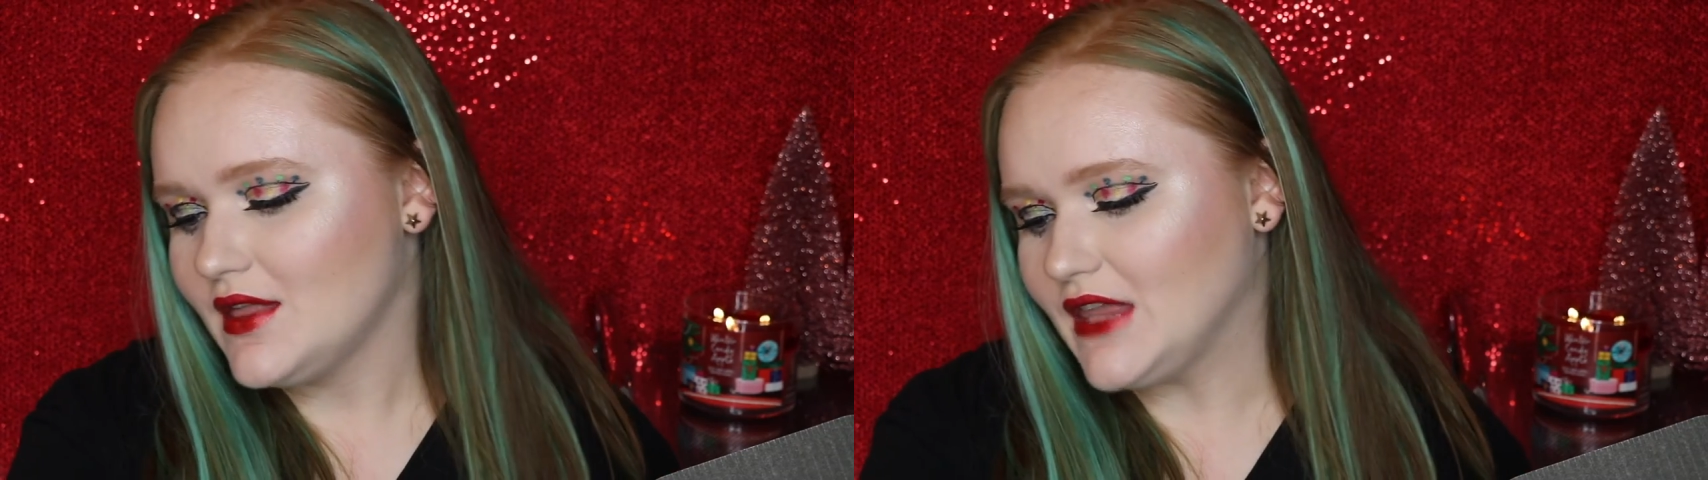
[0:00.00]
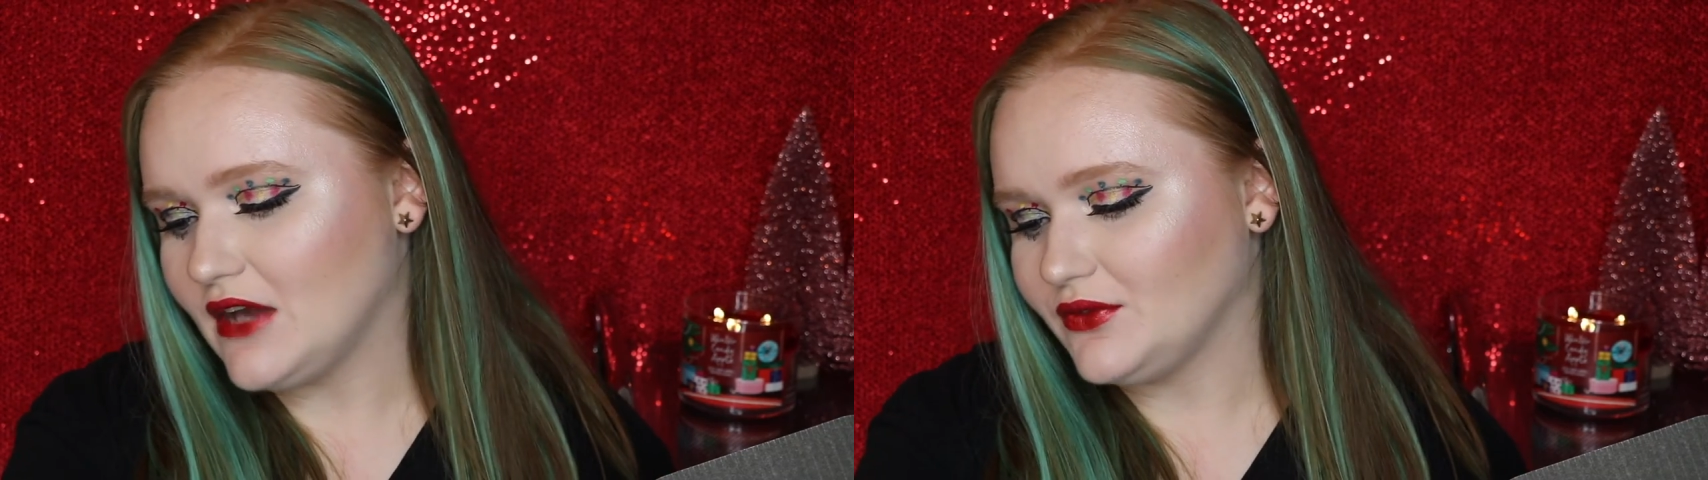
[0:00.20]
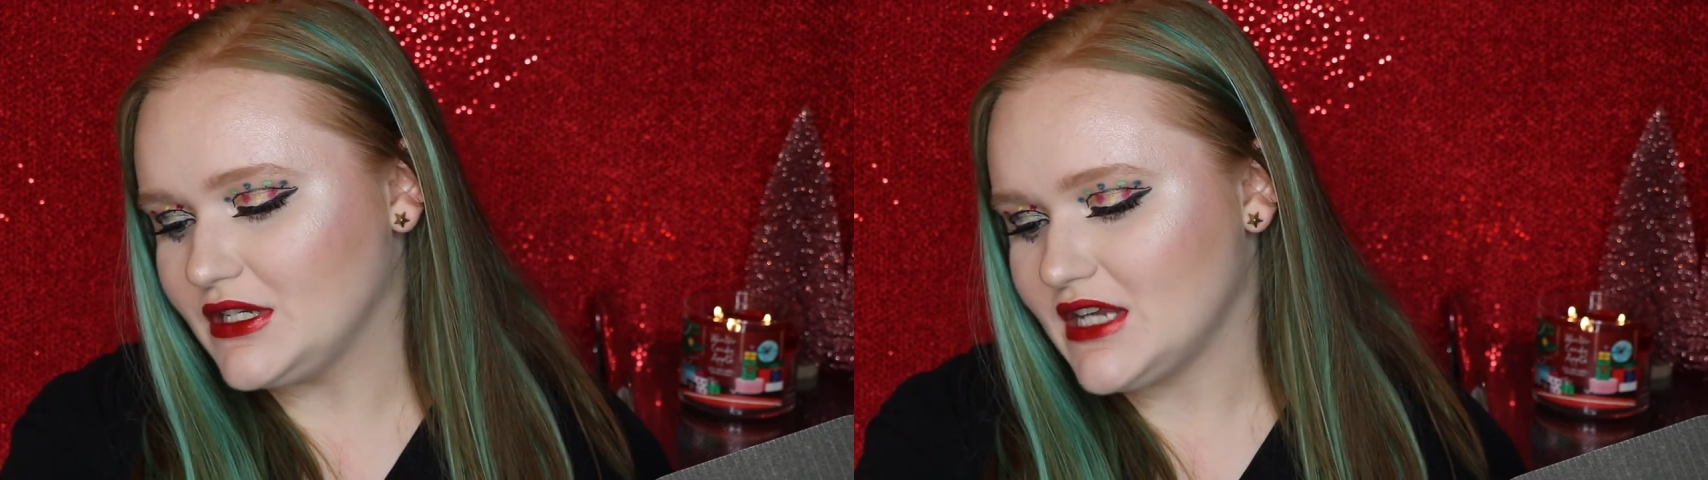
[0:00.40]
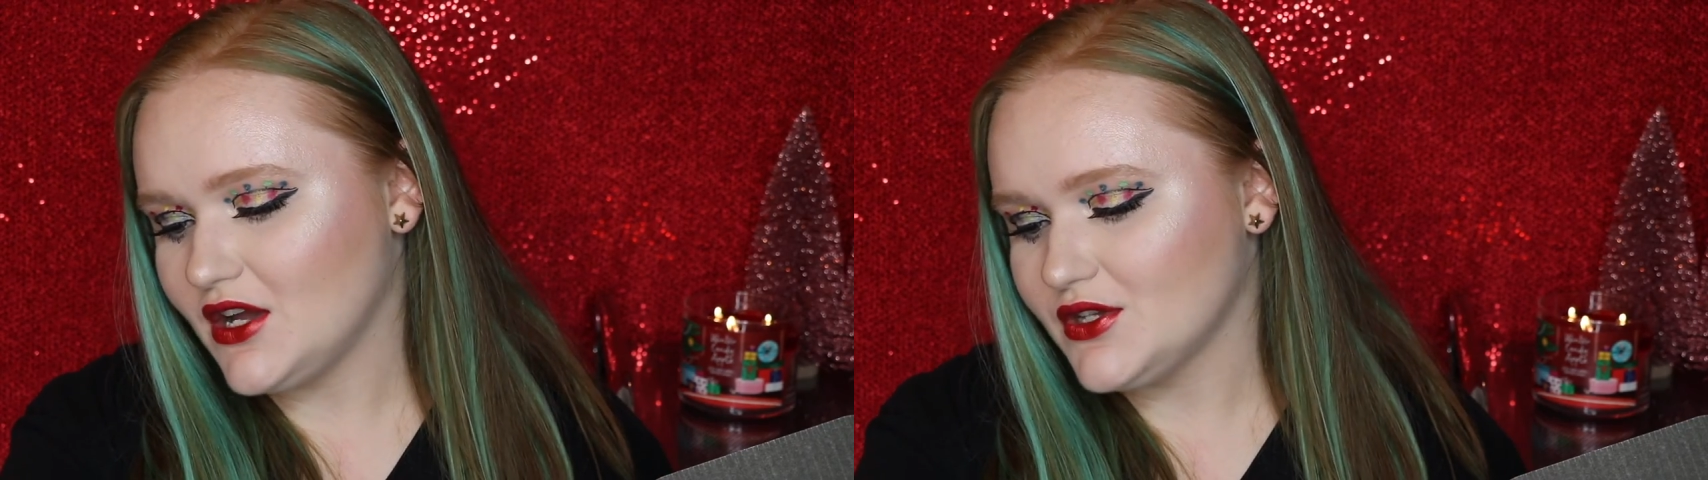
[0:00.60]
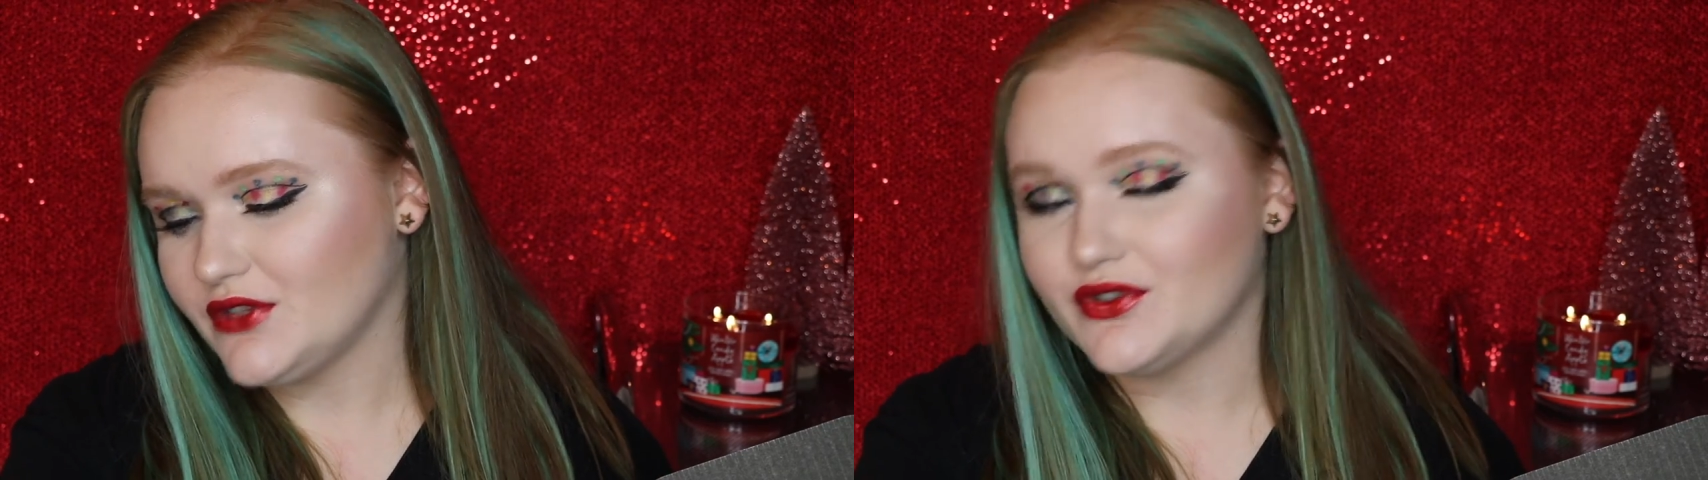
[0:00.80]
That
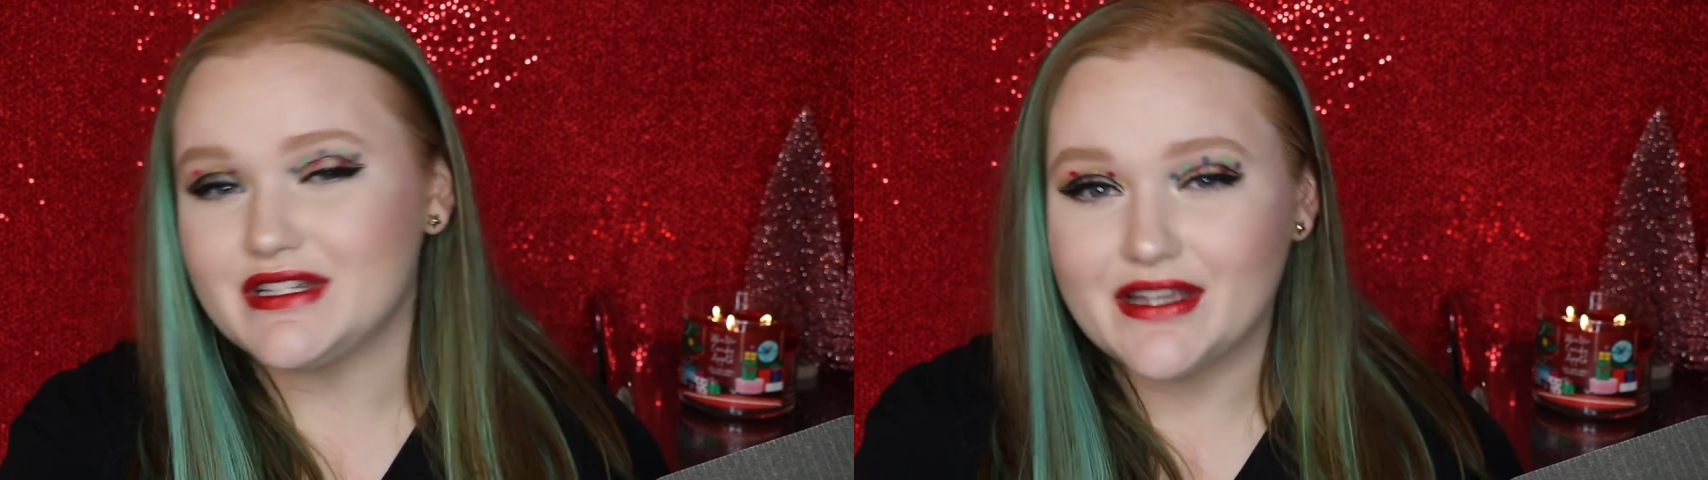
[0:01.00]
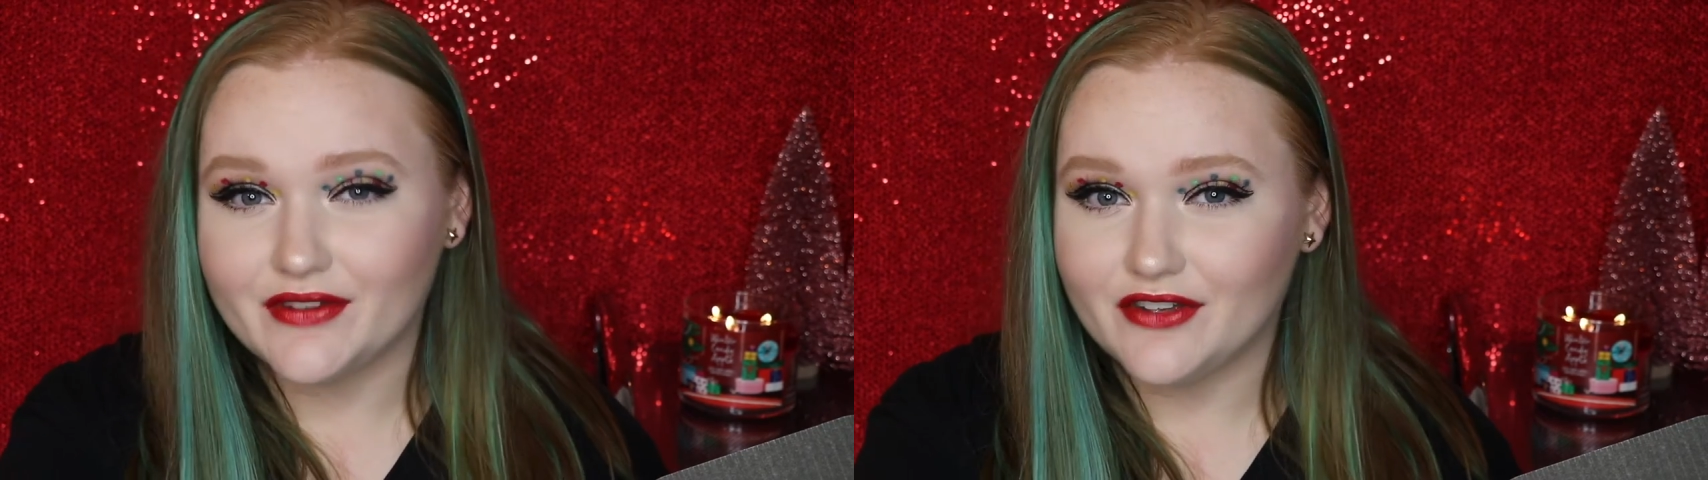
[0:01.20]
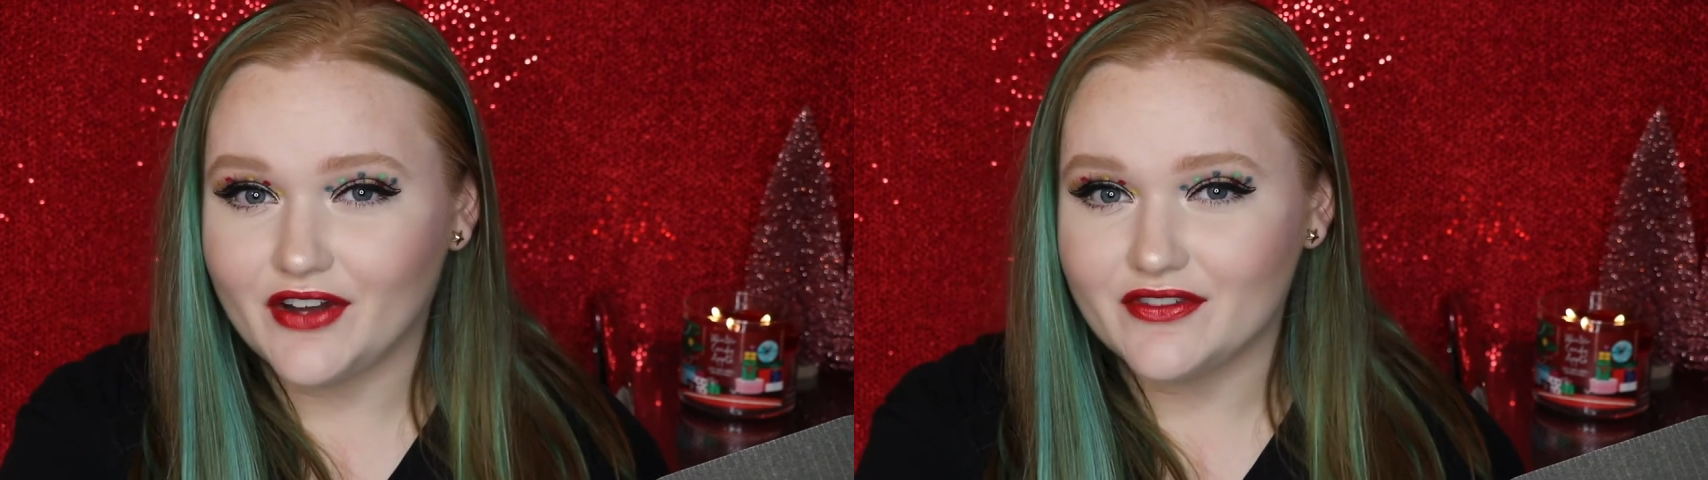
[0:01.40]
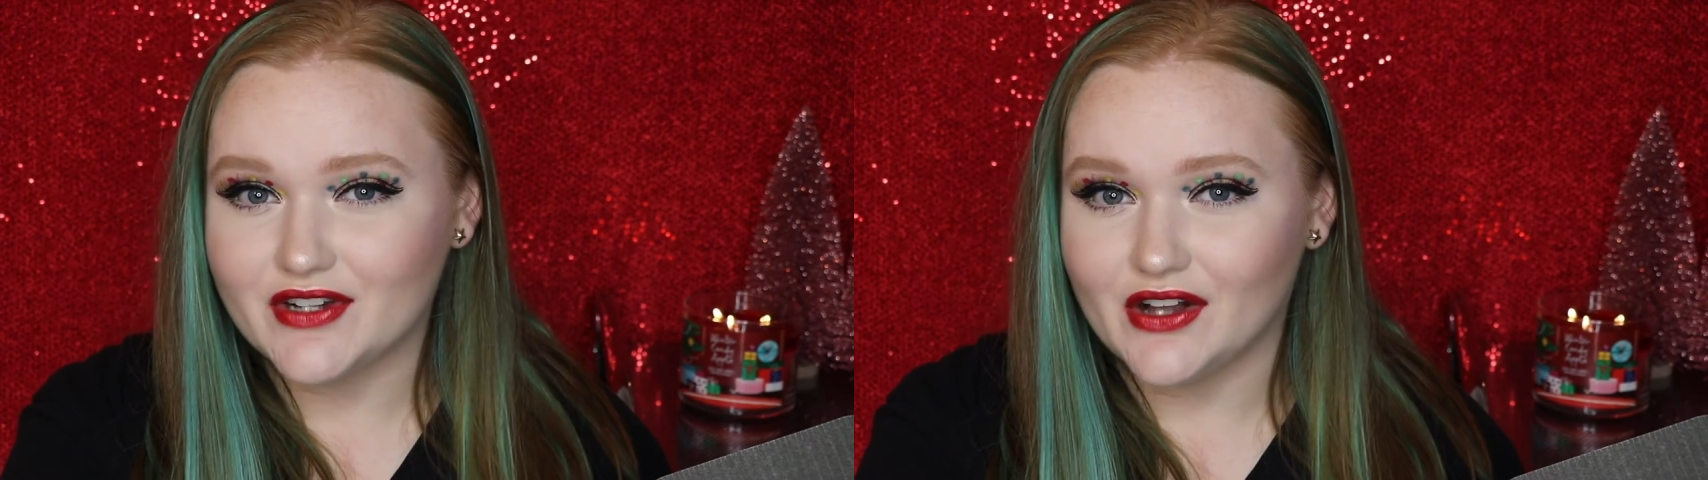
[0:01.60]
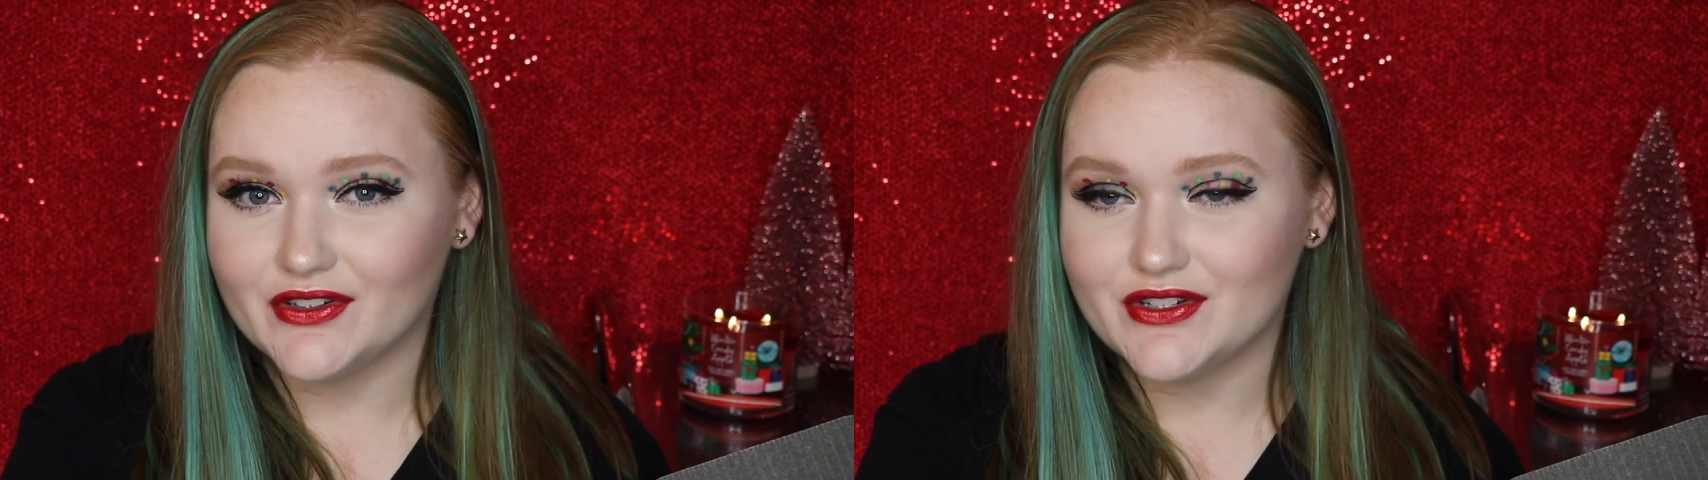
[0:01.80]
retails for
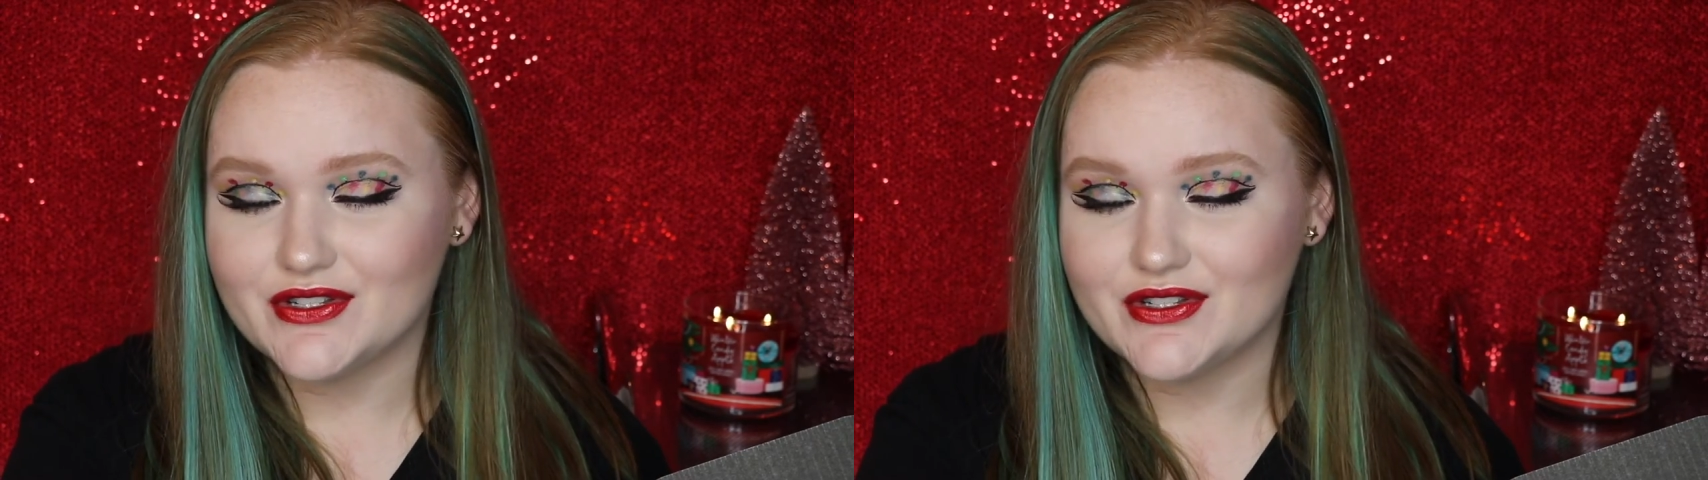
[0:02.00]
$75,